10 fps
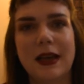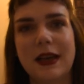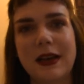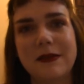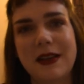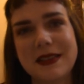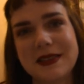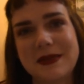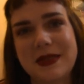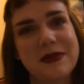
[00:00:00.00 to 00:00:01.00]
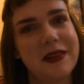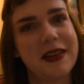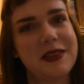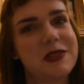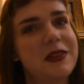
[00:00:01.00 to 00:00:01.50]
I have lots of
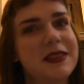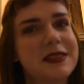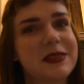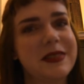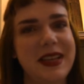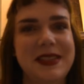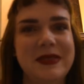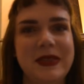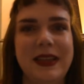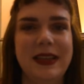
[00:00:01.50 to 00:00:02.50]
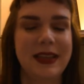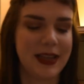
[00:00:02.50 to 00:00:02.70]
different interests creatively,